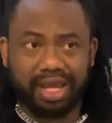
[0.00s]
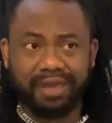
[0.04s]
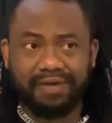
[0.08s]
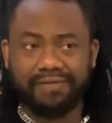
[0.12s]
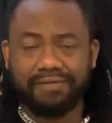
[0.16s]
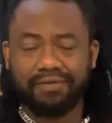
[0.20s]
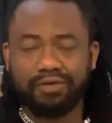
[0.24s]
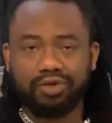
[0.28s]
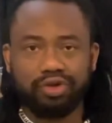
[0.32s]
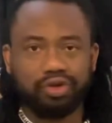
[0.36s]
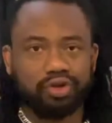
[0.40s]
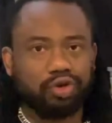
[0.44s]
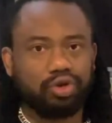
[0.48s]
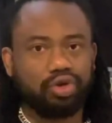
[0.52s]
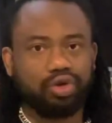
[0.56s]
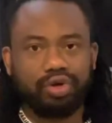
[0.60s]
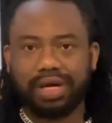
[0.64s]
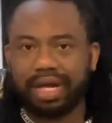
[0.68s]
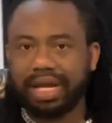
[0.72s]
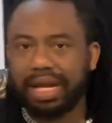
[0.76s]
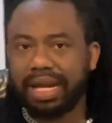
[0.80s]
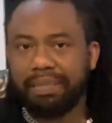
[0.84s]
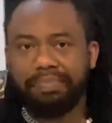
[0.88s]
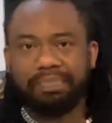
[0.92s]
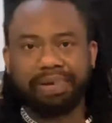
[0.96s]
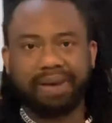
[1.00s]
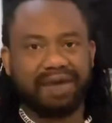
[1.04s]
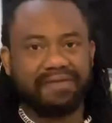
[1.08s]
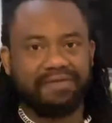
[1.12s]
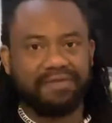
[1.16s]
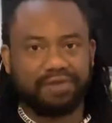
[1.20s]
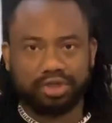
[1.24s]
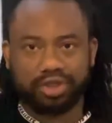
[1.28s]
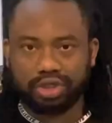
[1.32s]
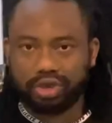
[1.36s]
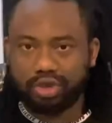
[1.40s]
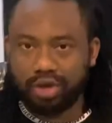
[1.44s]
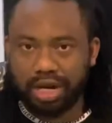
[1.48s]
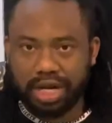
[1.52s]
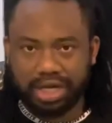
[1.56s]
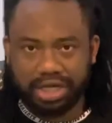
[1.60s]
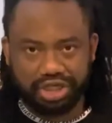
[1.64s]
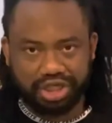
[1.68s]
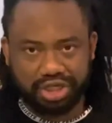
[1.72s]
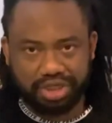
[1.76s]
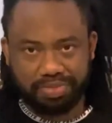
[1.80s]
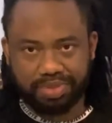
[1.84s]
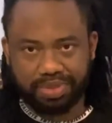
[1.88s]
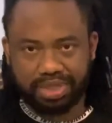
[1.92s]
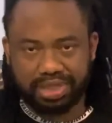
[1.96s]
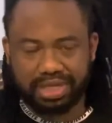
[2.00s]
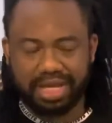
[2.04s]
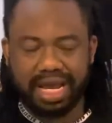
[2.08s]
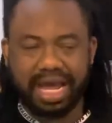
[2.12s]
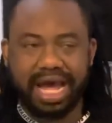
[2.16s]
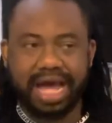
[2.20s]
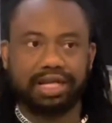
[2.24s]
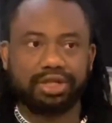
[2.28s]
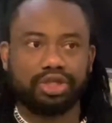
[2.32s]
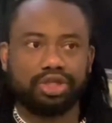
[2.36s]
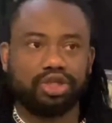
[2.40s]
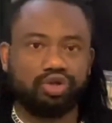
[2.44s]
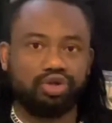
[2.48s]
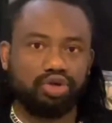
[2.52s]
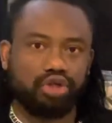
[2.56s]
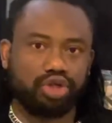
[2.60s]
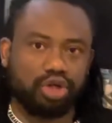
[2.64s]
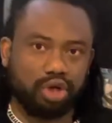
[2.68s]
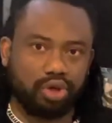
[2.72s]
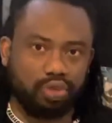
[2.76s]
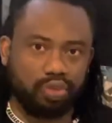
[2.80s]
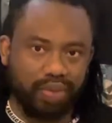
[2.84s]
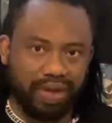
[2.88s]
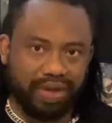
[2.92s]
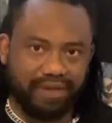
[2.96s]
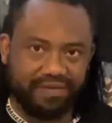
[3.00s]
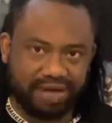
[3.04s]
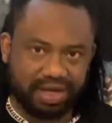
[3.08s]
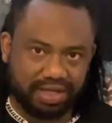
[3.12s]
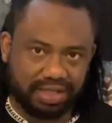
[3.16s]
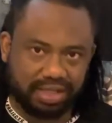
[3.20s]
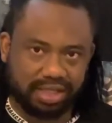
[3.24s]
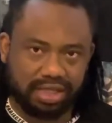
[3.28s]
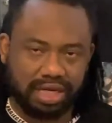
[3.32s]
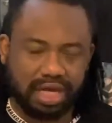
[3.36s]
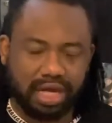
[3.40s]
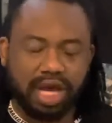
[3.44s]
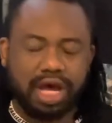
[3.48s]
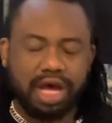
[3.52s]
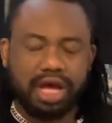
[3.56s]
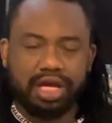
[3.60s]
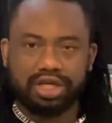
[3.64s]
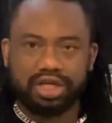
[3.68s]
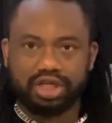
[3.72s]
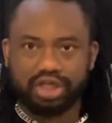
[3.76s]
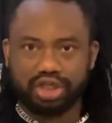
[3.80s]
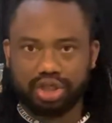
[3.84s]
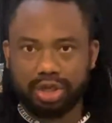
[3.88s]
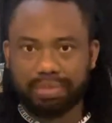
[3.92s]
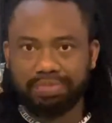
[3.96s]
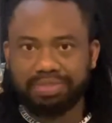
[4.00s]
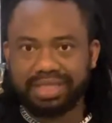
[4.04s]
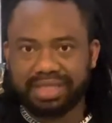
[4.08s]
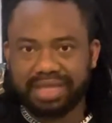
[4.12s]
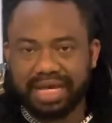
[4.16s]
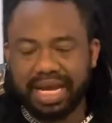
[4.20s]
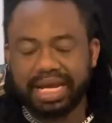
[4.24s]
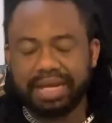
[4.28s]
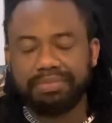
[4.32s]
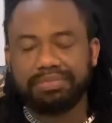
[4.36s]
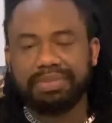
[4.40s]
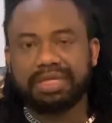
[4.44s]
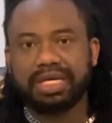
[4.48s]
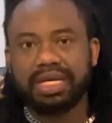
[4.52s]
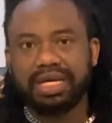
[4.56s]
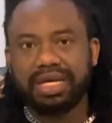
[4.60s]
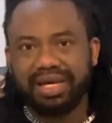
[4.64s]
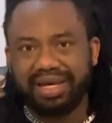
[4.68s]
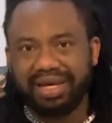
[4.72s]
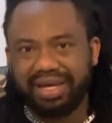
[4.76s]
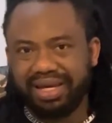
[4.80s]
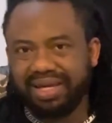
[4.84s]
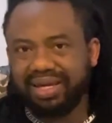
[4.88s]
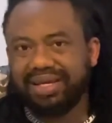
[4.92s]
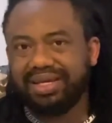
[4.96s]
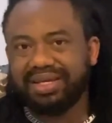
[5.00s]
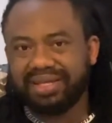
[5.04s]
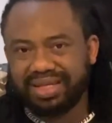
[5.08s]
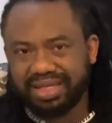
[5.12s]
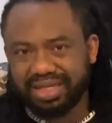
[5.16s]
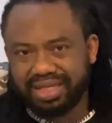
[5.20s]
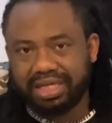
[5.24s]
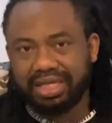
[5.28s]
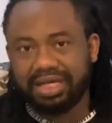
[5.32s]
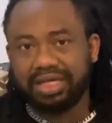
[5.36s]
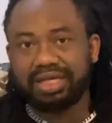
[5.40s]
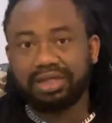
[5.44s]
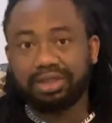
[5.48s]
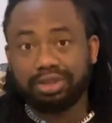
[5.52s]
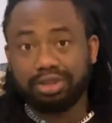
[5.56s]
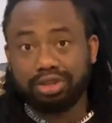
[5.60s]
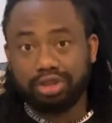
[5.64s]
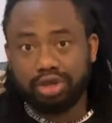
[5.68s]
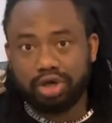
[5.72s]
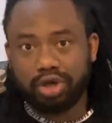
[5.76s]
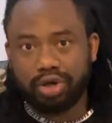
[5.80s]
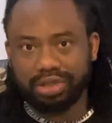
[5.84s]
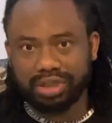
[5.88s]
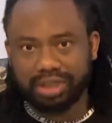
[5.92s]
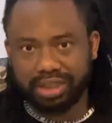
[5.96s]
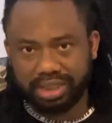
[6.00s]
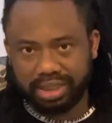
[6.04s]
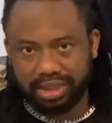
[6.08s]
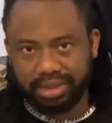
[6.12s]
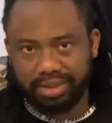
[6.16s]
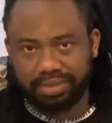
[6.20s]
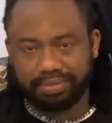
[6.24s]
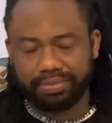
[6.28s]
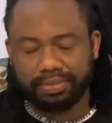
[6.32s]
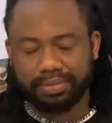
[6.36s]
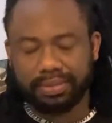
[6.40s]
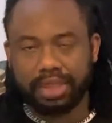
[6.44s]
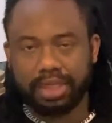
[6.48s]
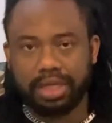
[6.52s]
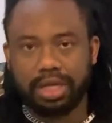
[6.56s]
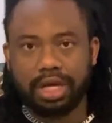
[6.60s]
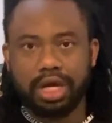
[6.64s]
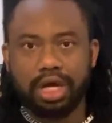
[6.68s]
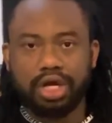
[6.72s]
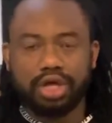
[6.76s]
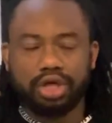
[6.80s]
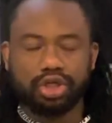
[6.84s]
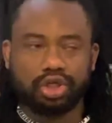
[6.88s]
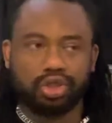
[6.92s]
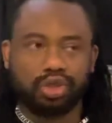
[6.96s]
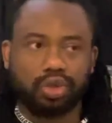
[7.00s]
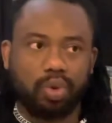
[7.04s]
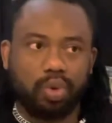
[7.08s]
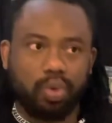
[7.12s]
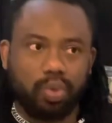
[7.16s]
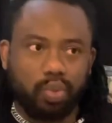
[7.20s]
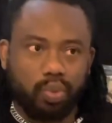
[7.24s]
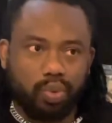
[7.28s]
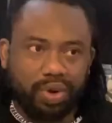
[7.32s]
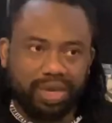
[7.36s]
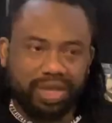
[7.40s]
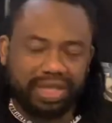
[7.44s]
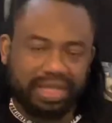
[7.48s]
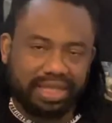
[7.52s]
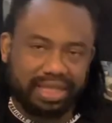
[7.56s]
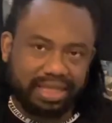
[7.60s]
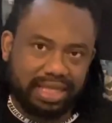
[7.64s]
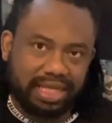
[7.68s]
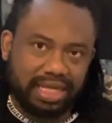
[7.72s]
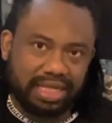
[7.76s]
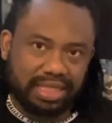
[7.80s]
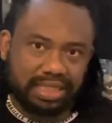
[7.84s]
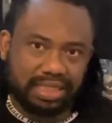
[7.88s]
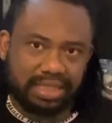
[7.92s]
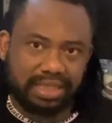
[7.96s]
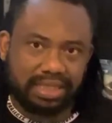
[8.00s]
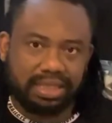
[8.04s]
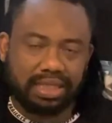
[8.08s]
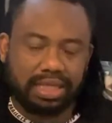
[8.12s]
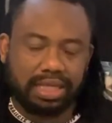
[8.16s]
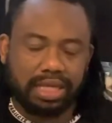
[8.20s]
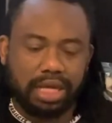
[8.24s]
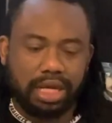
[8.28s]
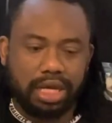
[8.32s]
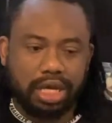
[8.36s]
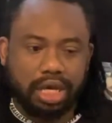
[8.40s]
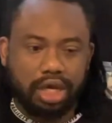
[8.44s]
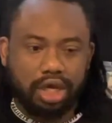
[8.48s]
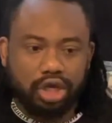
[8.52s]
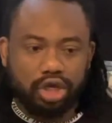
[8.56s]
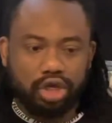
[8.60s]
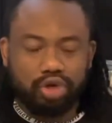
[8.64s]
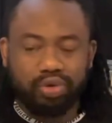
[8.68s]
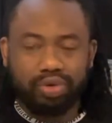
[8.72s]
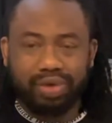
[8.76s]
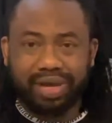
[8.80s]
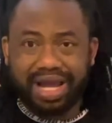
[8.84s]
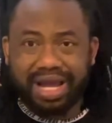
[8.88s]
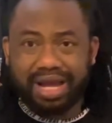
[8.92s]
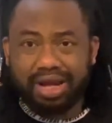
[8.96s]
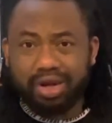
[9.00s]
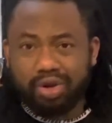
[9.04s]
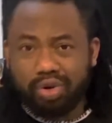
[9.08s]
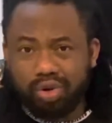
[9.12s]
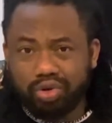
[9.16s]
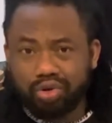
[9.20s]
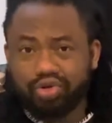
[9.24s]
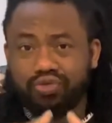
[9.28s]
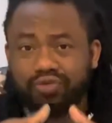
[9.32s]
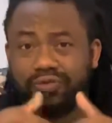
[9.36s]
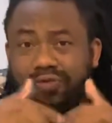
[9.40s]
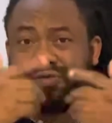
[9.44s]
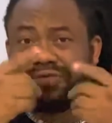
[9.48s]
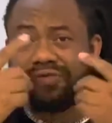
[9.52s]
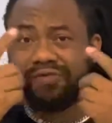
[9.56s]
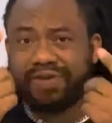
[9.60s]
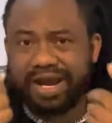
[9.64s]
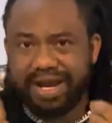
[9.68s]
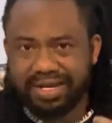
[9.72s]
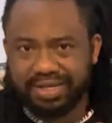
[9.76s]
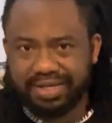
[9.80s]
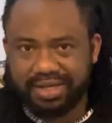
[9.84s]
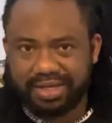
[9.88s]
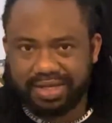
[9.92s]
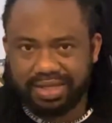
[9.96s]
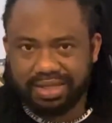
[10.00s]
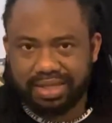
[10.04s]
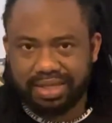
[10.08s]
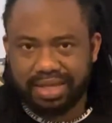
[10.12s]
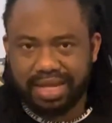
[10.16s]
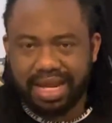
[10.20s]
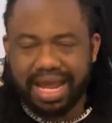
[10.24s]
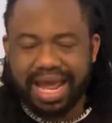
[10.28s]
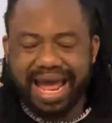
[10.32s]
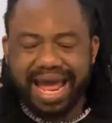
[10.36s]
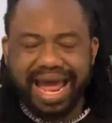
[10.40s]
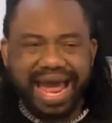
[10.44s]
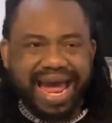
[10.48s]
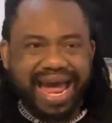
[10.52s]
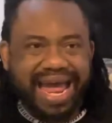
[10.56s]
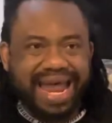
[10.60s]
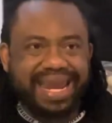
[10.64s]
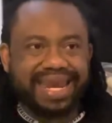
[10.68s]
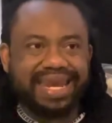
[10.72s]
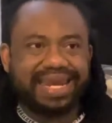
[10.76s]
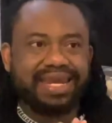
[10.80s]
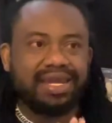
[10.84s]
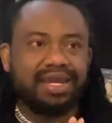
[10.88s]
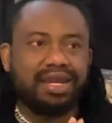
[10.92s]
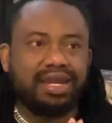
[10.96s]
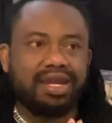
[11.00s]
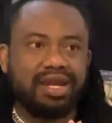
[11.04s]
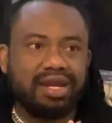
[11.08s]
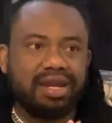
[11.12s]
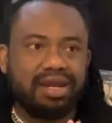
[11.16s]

even though you can apply for scholarships and tuition waivers, sometimes it is still daunting. So with this, you can go to France and